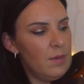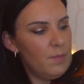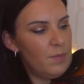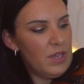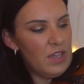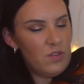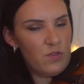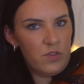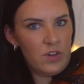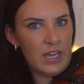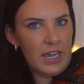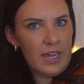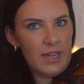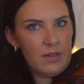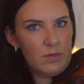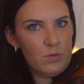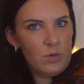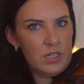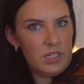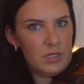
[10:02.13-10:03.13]
B
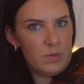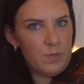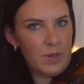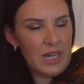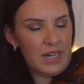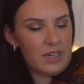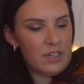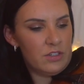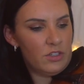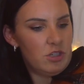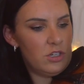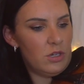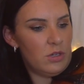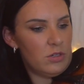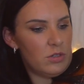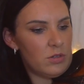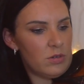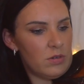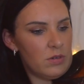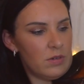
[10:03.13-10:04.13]
flat, which is back as
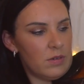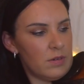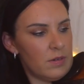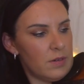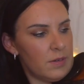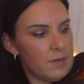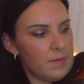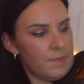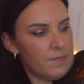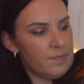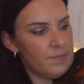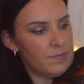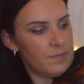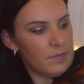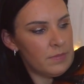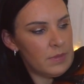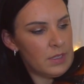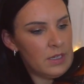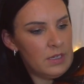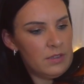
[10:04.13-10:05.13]
usual,
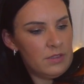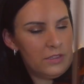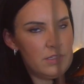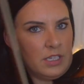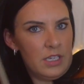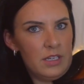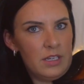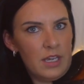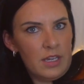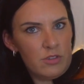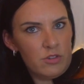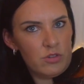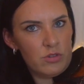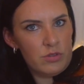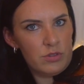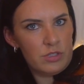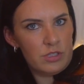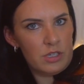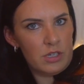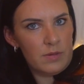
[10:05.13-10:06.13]
C
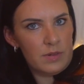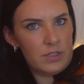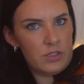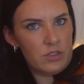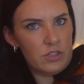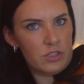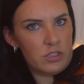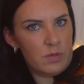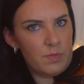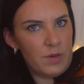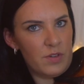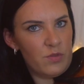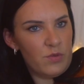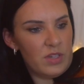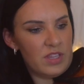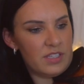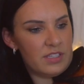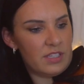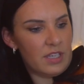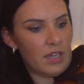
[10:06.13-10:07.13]
natural, so it's just above
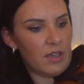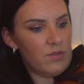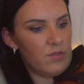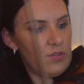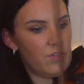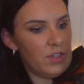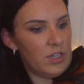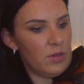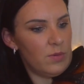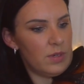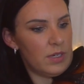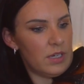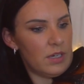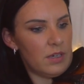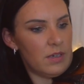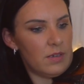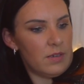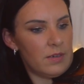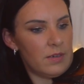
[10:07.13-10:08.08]
where the second finger would go.